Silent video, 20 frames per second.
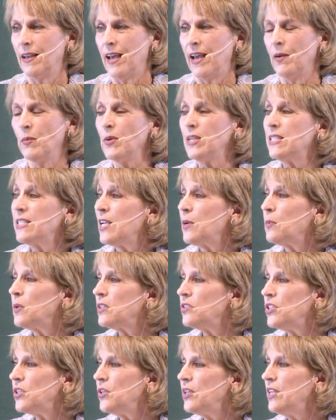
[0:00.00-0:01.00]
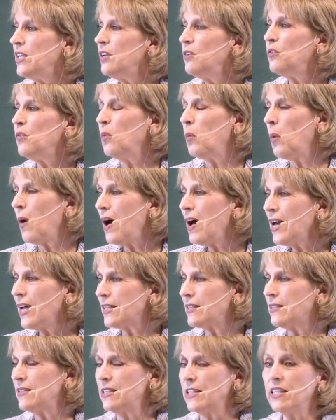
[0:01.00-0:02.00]
And we say, well, to give
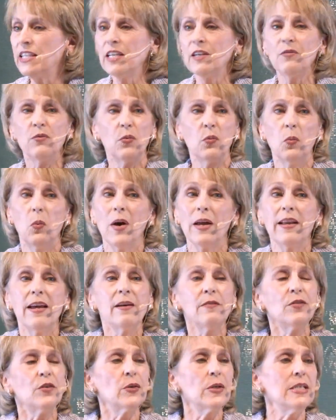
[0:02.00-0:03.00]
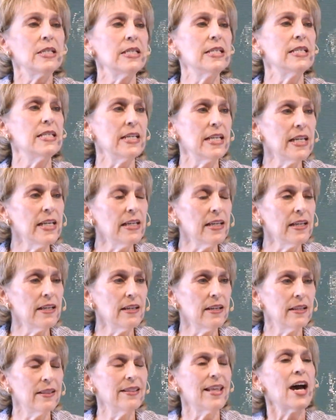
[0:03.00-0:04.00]
what? To give whatever is
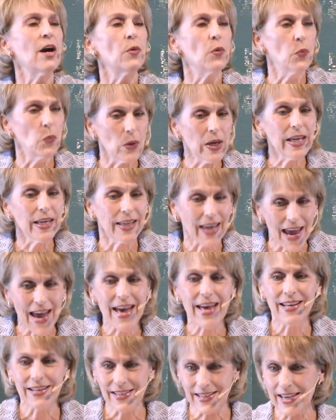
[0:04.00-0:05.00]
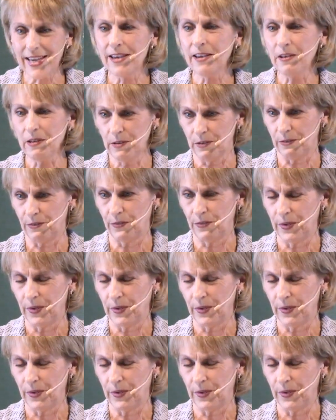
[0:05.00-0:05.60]
needed that we can give.